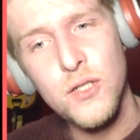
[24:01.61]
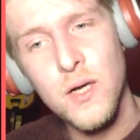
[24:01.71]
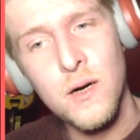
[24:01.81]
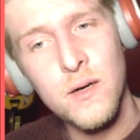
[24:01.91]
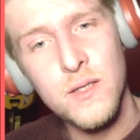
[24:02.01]

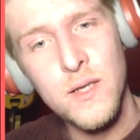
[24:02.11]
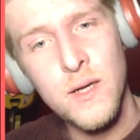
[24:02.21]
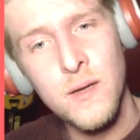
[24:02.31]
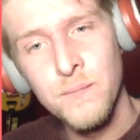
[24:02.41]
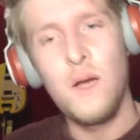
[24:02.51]

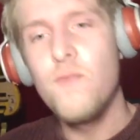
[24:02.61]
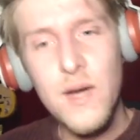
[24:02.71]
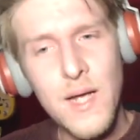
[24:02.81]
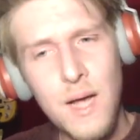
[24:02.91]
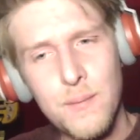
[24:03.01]
Jakarta. I'm
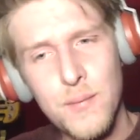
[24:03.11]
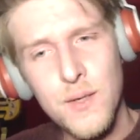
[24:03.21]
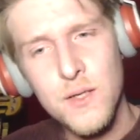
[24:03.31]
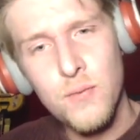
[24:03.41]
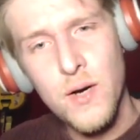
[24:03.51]
really happy
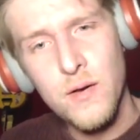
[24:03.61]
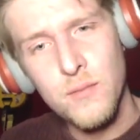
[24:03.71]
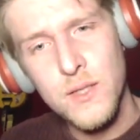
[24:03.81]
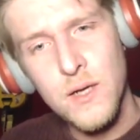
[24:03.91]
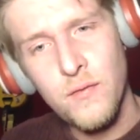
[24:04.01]
and so proud
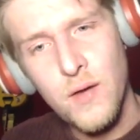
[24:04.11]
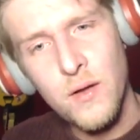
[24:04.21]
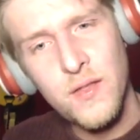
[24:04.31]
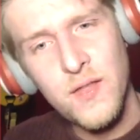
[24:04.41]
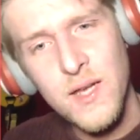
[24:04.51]
of myself.
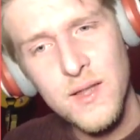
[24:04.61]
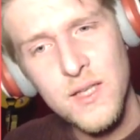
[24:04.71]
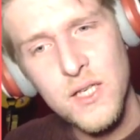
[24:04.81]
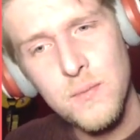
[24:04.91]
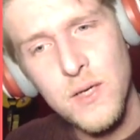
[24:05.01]
I think
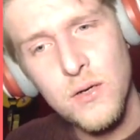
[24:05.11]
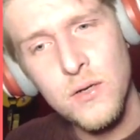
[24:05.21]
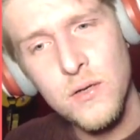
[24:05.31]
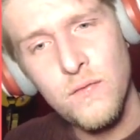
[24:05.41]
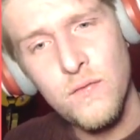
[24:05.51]
this is
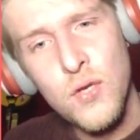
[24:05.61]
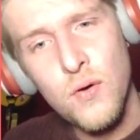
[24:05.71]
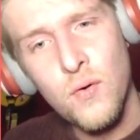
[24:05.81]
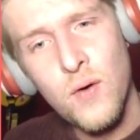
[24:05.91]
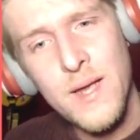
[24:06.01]
because of
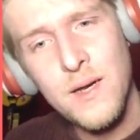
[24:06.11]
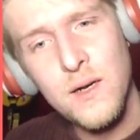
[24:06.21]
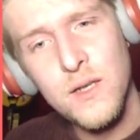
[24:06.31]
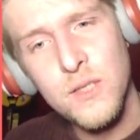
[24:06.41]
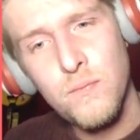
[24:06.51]
your
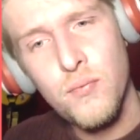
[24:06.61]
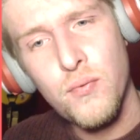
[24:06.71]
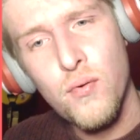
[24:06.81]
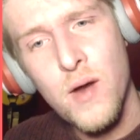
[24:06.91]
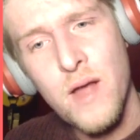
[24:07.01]
endless
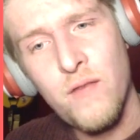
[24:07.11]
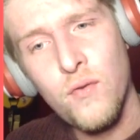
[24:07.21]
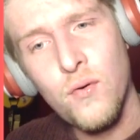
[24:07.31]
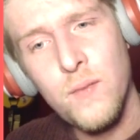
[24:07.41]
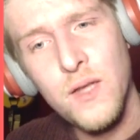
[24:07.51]
prayer
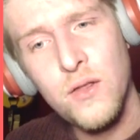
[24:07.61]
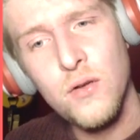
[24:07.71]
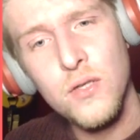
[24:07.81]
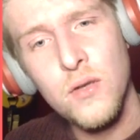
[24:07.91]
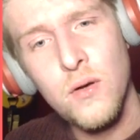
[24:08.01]
for me.
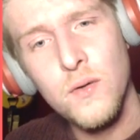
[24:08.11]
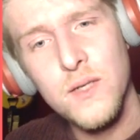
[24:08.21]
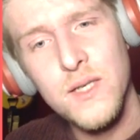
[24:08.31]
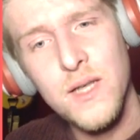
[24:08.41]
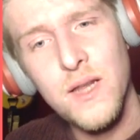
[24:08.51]
Thus, I
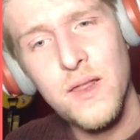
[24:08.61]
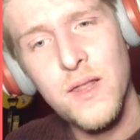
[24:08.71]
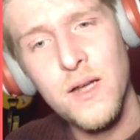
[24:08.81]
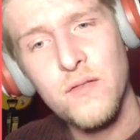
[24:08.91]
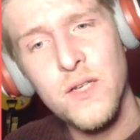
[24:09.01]
want to say
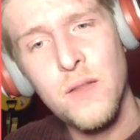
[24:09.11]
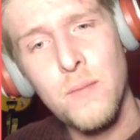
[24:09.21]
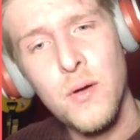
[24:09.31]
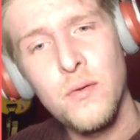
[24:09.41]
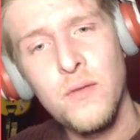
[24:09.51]
thanks to the
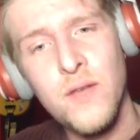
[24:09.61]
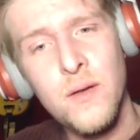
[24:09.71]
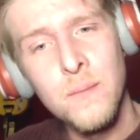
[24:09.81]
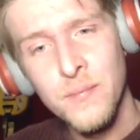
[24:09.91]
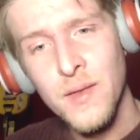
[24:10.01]
both of
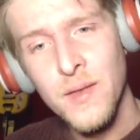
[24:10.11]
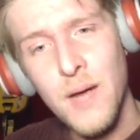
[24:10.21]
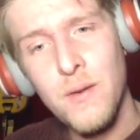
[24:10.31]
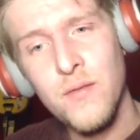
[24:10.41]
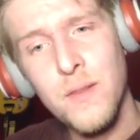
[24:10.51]
you.
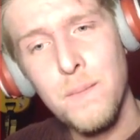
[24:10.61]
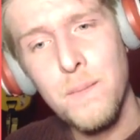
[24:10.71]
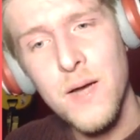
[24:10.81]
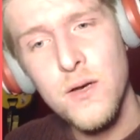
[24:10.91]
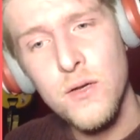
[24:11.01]
However, the
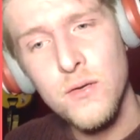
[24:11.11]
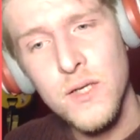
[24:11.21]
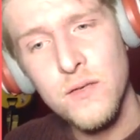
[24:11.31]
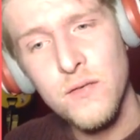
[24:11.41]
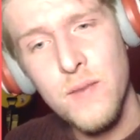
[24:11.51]
bad
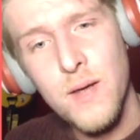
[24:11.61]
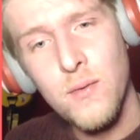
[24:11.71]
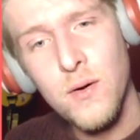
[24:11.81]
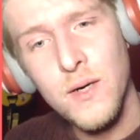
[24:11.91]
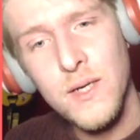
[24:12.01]
news is from
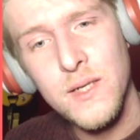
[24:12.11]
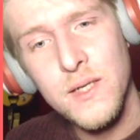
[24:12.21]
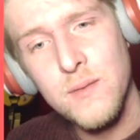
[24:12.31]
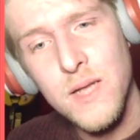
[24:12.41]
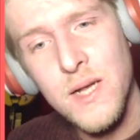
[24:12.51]
now on, it
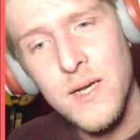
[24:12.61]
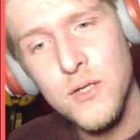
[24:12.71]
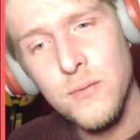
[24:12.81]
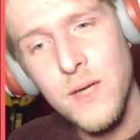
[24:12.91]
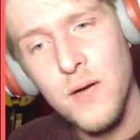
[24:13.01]
seems a
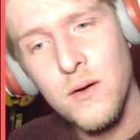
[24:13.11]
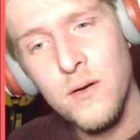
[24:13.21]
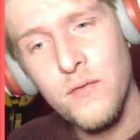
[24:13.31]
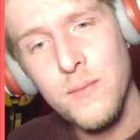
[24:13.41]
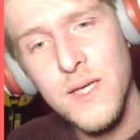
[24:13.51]
little bit
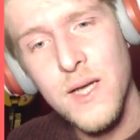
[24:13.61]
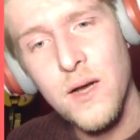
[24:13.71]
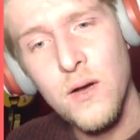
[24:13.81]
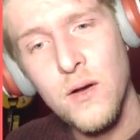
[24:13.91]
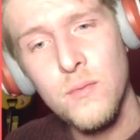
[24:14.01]
hard for me to
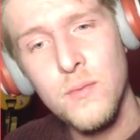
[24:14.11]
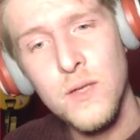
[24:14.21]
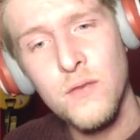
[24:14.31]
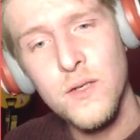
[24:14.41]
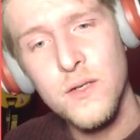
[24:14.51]
get home as
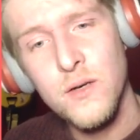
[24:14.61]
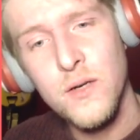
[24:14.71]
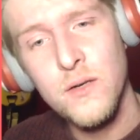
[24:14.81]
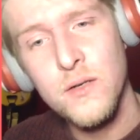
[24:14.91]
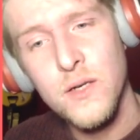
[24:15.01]
often as
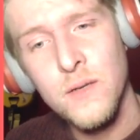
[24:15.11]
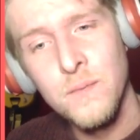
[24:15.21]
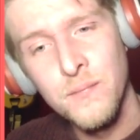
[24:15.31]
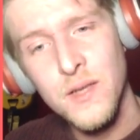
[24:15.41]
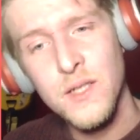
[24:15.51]
I used to.
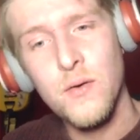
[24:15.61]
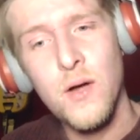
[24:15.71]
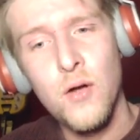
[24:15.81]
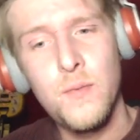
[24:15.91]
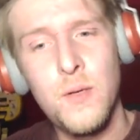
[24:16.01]

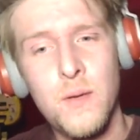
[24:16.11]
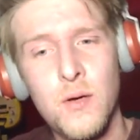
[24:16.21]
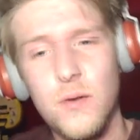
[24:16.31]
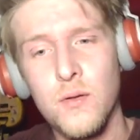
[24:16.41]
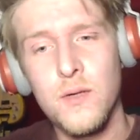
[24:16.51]
So I hope you
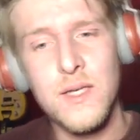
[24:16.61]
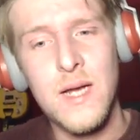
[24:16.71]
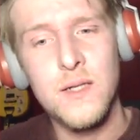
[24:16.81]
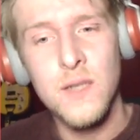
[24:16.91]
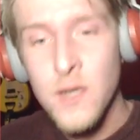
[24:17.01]
both
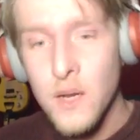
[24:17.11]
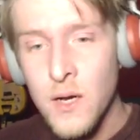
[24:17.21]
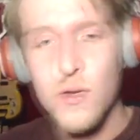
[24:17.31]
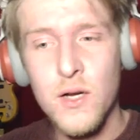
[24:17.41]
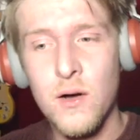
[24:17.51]
understand.
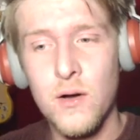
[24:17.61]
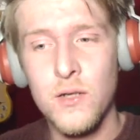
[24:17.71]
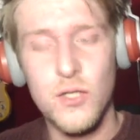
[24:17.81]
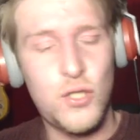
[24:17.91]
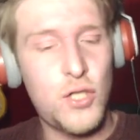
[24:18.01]

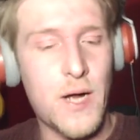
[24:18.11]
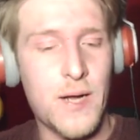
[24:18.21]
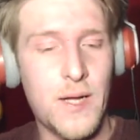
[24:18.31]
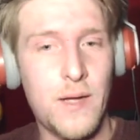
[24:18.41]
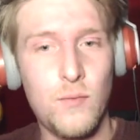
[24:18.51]
Regard,
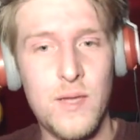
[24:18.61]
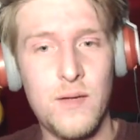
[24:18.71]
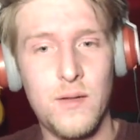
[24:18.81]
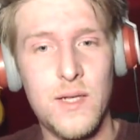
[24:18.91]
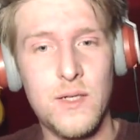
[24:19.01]
Jaka.
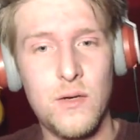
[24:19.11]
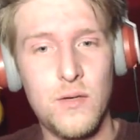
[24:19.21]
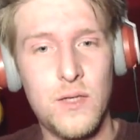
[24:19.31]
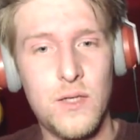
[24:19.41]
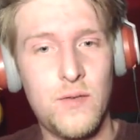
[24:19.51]
Well, that's
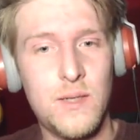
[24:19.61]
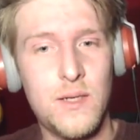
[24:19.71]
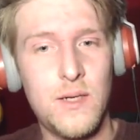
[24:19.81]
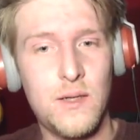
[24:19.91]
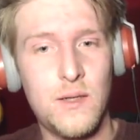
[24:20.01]
nice of him,
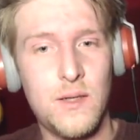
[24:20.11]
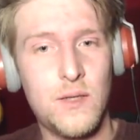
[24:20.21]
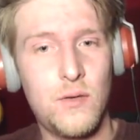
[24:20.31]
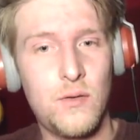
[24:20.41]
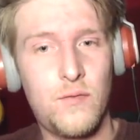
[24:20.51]
isn't it?
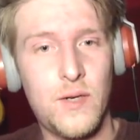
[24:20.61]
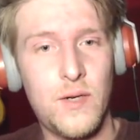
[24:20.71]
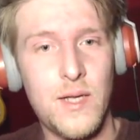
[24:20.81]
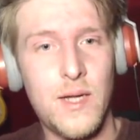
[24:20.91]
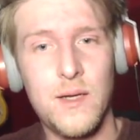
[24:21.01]
That's
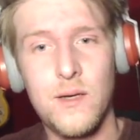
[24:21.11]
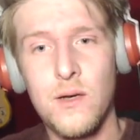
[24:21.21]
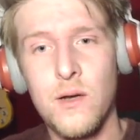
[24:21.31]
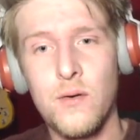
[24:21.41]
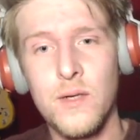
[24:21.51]
lovely
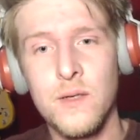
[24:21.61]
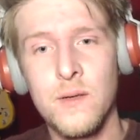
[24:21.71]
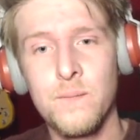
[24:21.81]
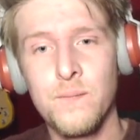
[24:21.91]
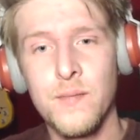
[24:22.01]
and nice.
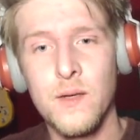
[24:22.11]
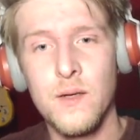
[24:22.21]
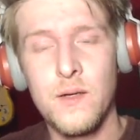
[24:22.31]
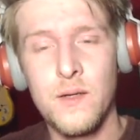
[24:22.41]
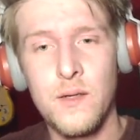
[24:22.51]

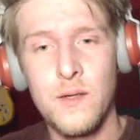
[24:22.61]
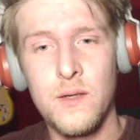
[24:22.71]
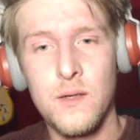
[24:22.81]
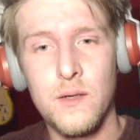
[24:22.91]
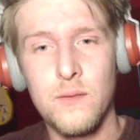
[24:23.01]

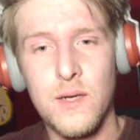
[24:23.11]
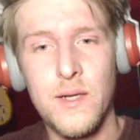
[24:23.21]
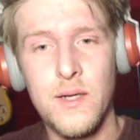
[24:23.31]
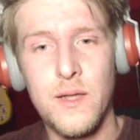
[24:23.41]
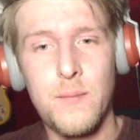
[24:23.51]
I'm
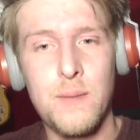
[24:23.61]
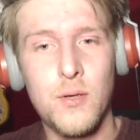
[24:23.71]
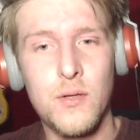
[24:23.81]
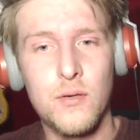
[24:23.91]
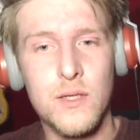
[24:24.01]
cleaning the bed
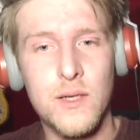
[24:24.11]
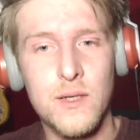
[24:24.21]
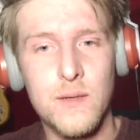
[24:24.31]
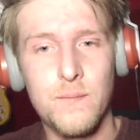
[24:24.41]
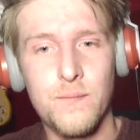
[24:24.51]
by the looks of
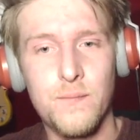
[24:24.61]
things.